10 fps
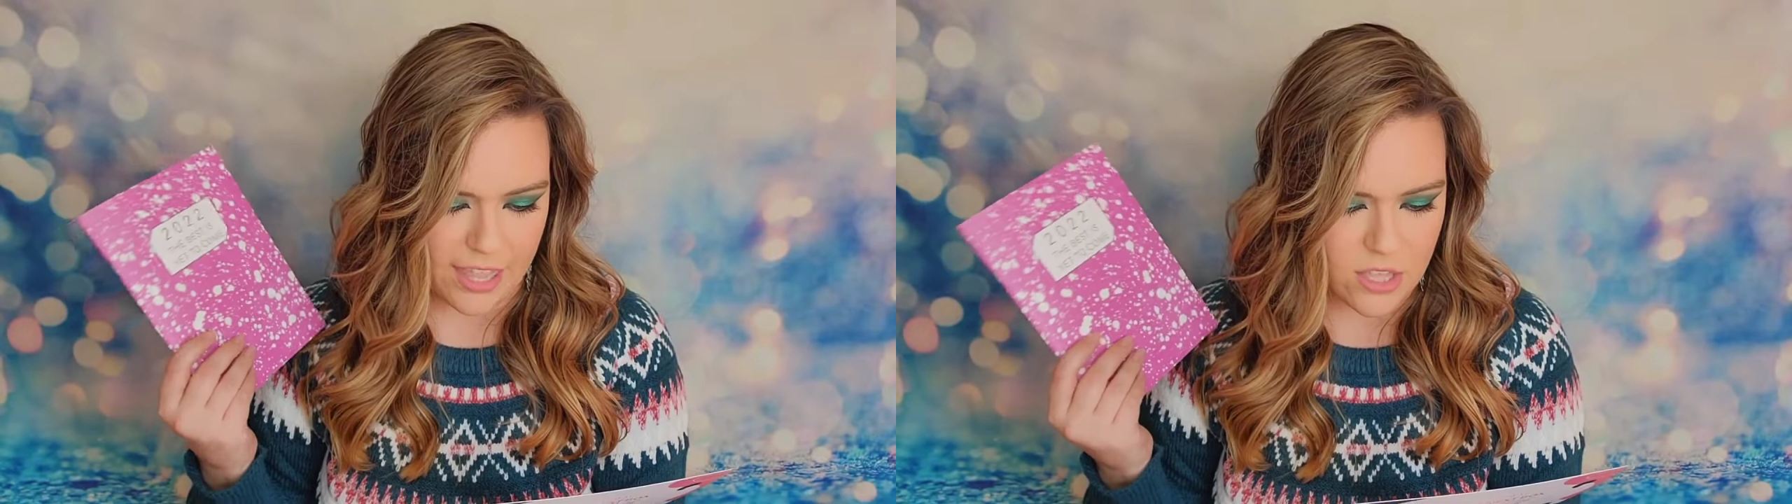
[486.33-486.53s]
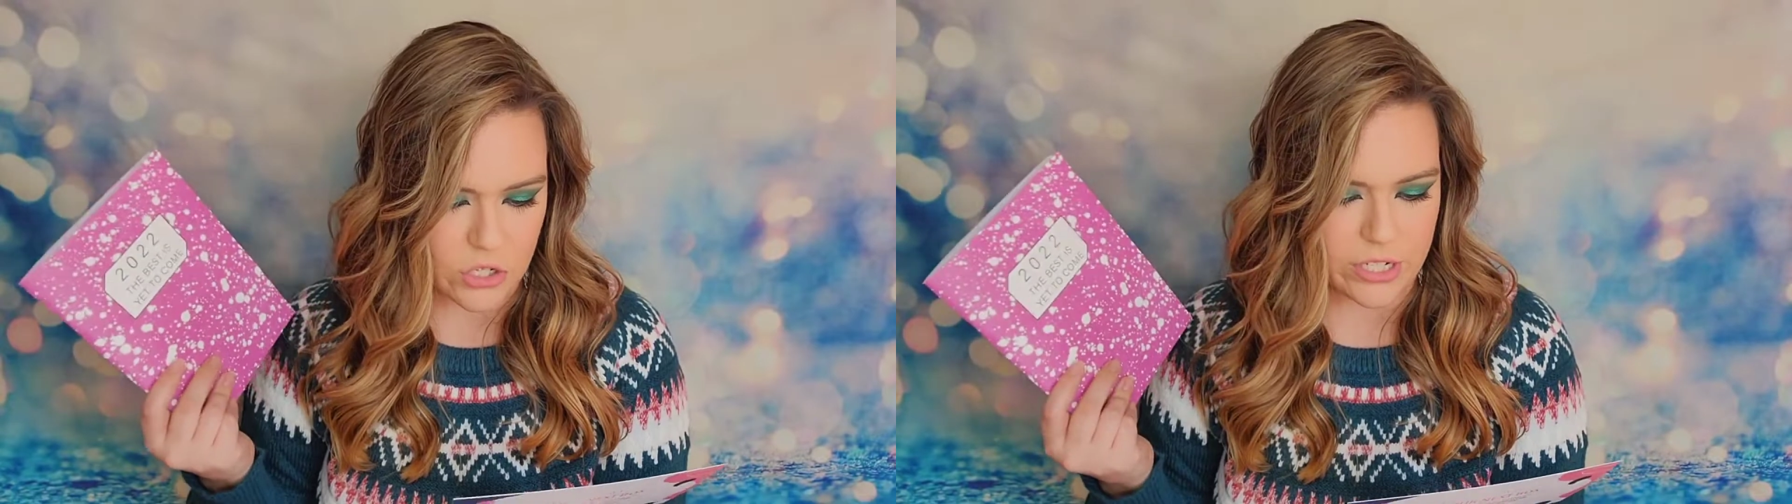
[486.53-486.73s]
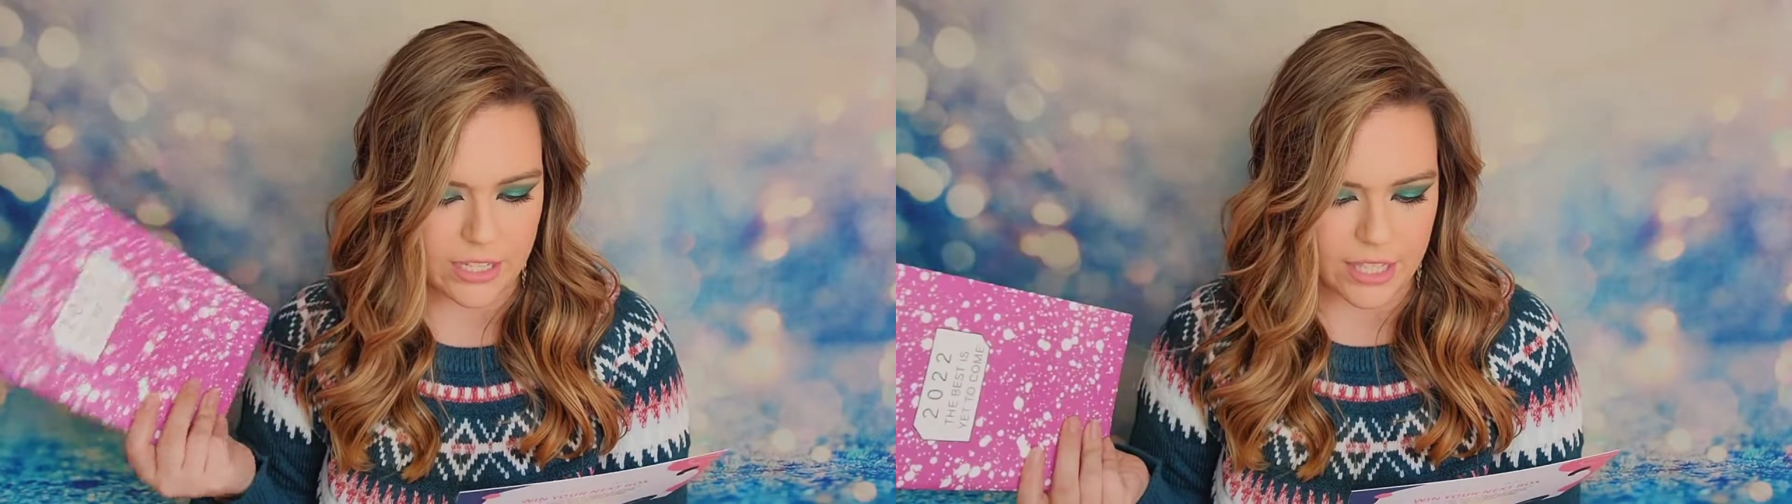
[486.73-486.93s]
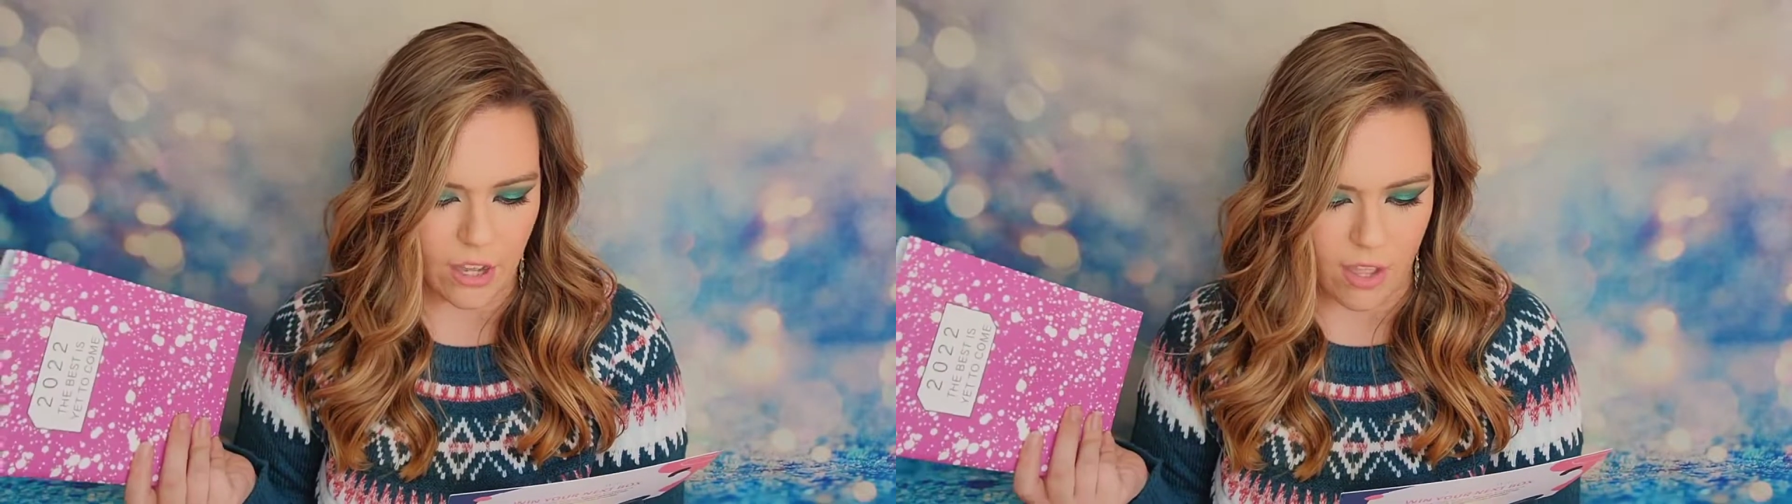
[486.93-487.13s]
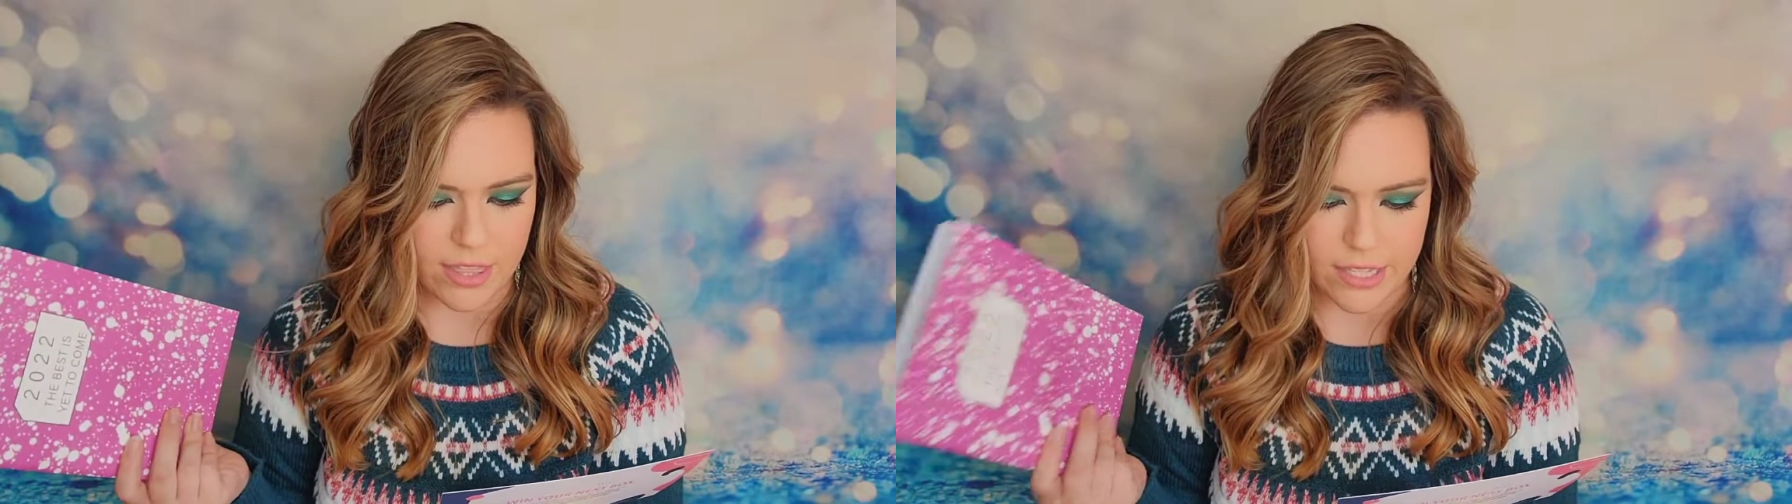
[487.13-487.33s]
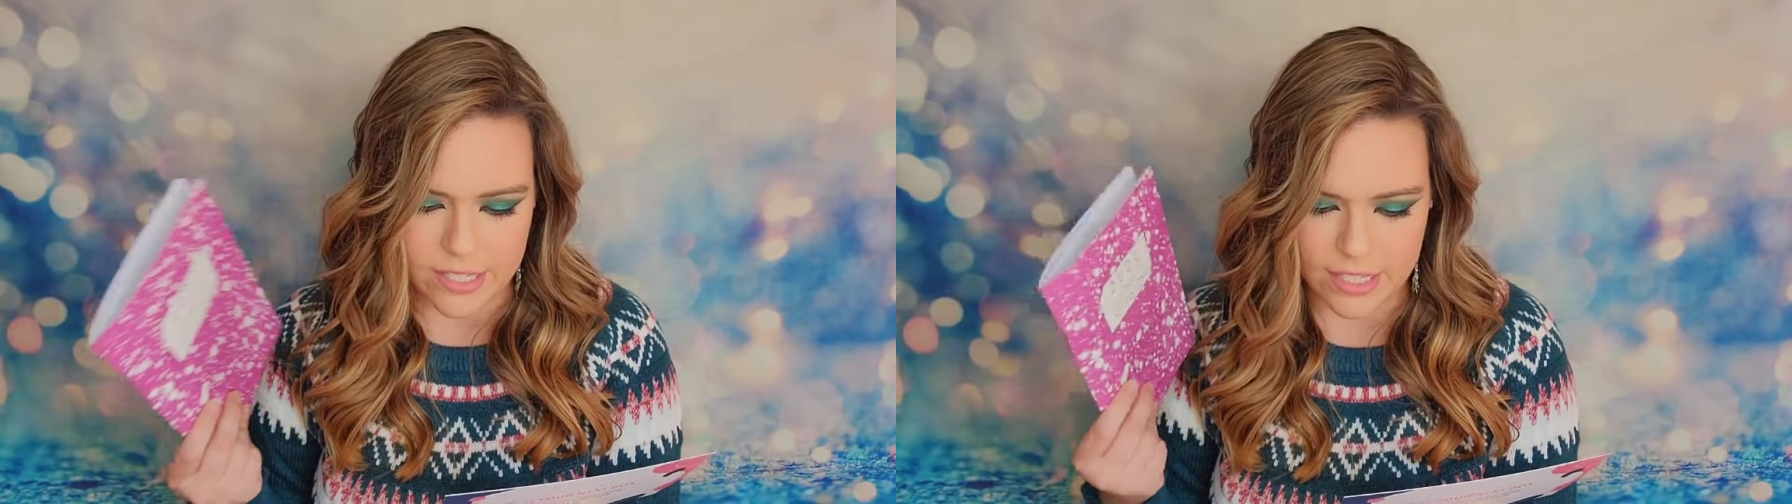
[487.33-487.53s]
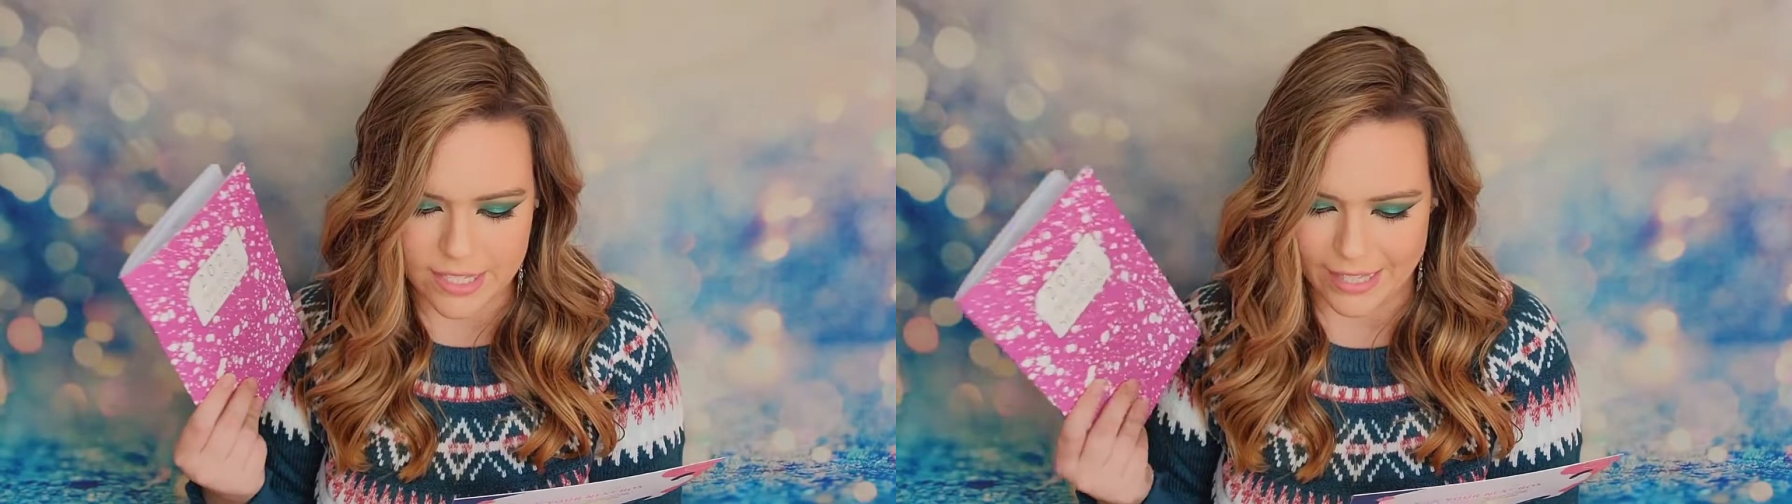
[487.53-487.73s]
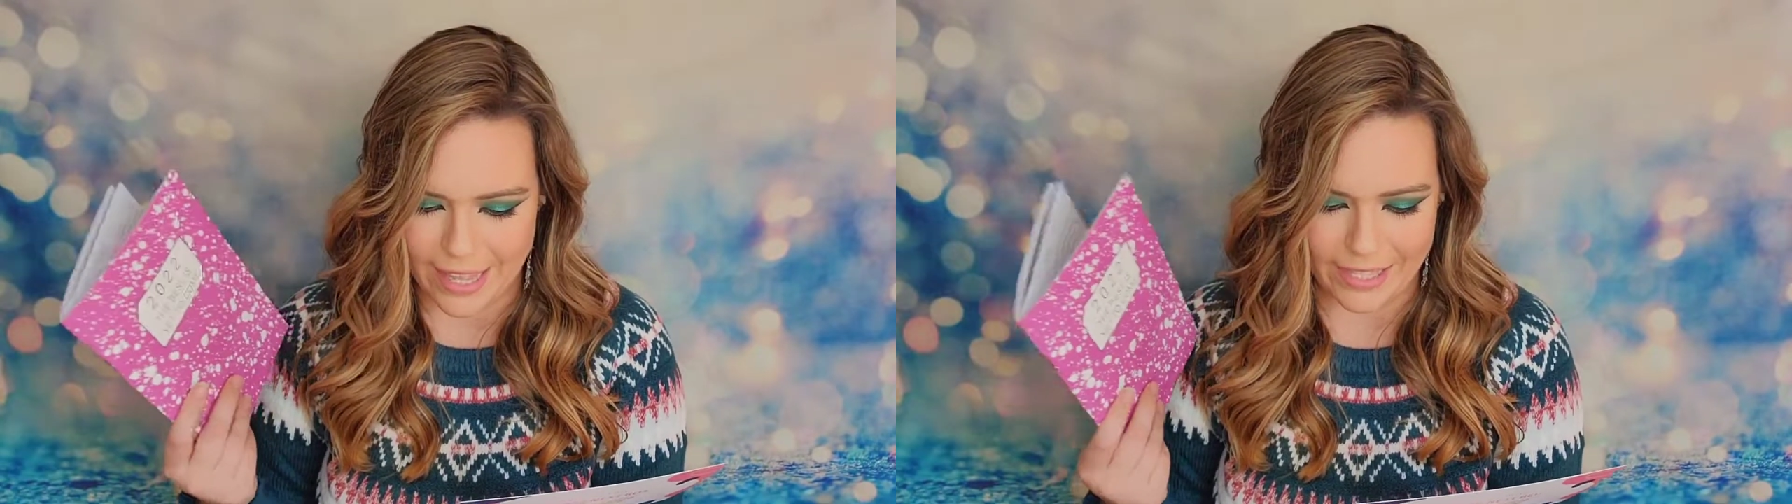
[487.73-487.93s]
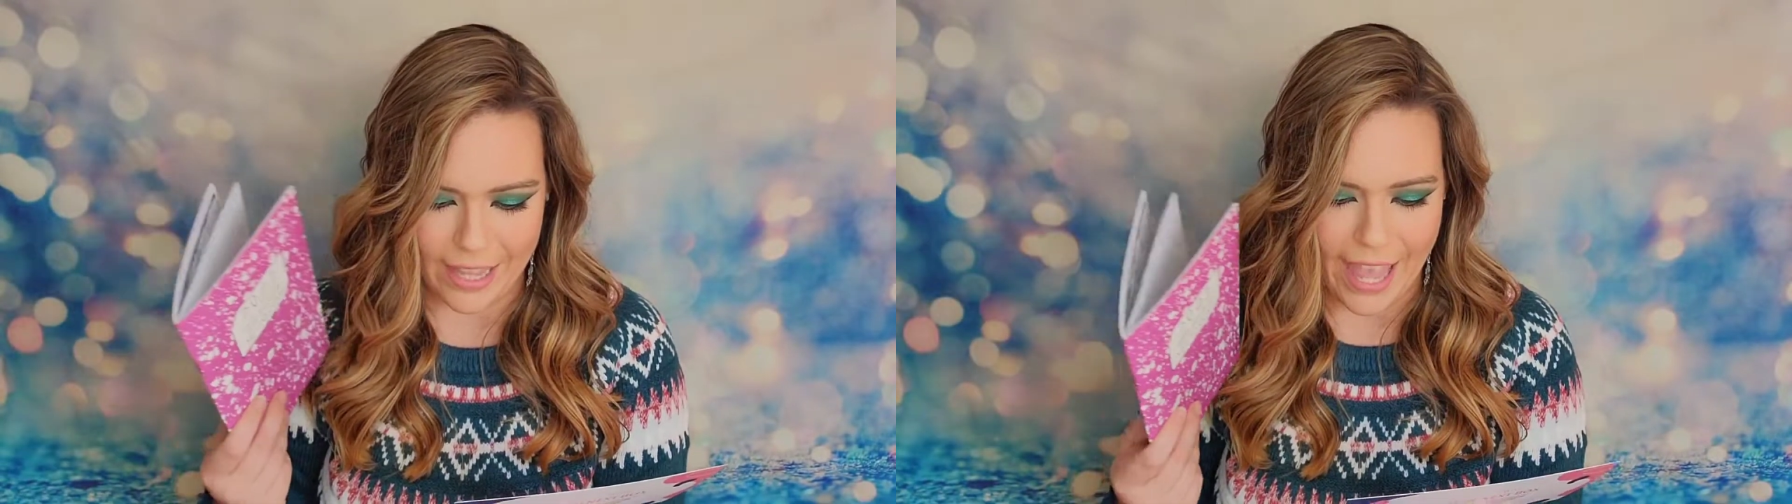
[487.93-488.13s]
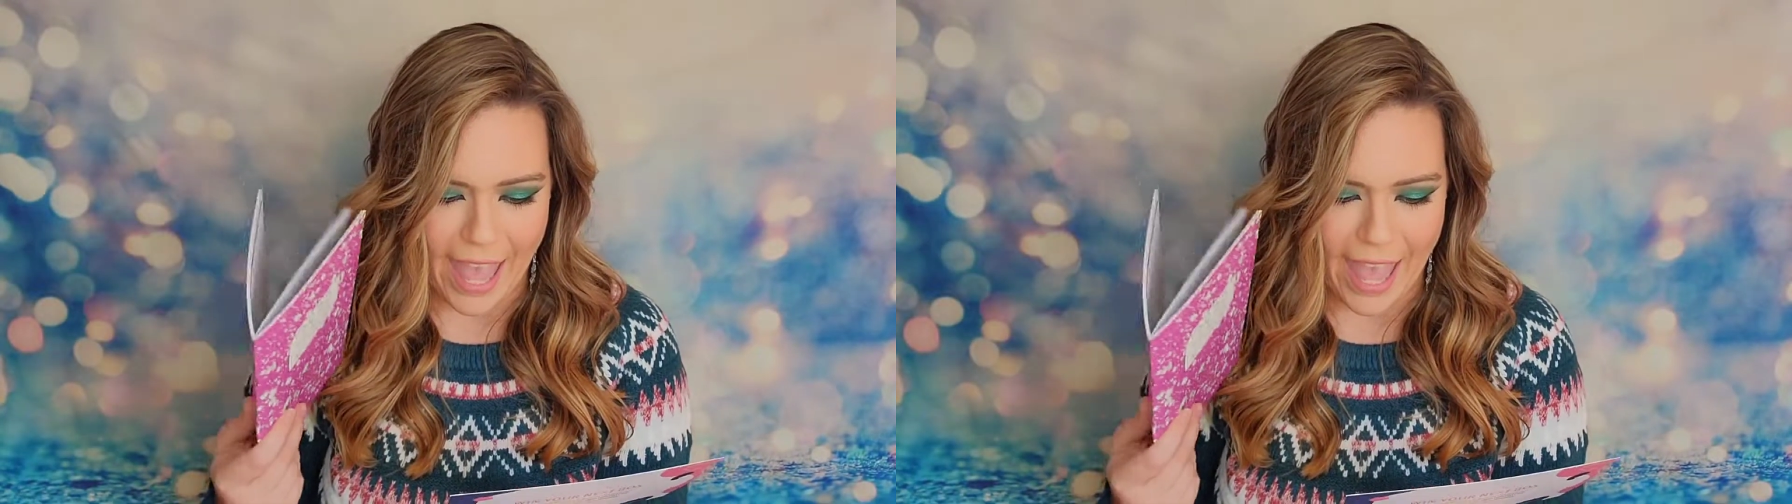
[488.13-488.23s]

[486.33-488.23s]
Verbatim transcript: And there's nothing on this that's like